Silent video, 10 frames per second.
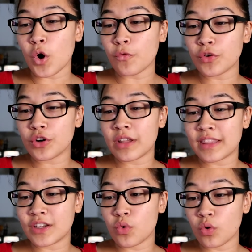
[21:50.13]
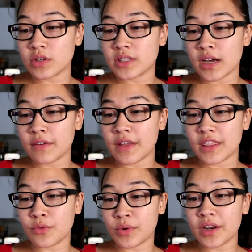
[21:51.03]
Over the course of
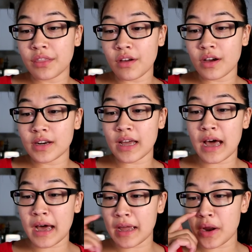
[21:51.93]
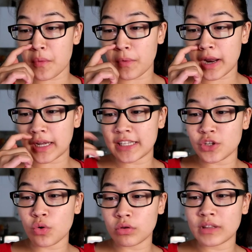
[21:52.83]
the readathon, I read a
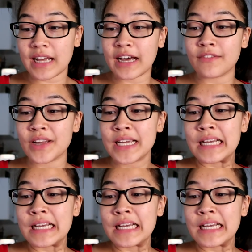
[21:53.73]
total of